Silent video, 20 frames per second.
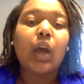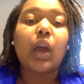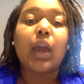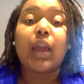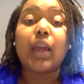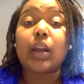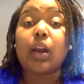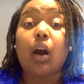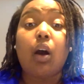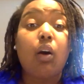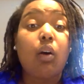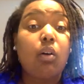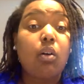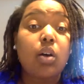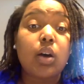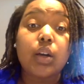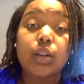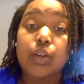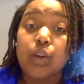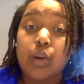in
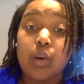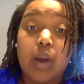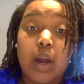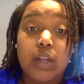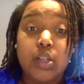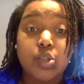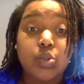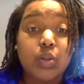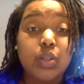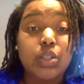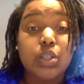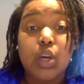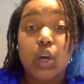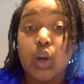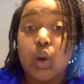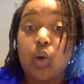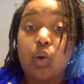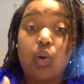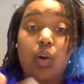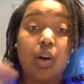all undergraduates
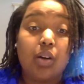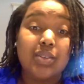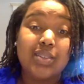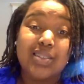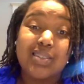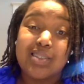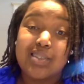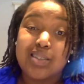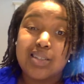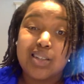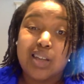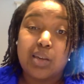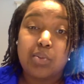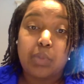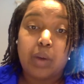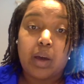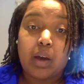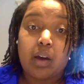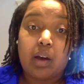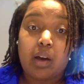across the
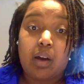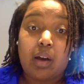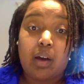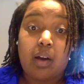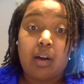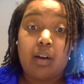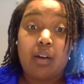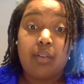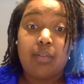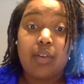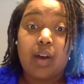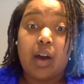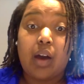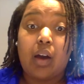schema of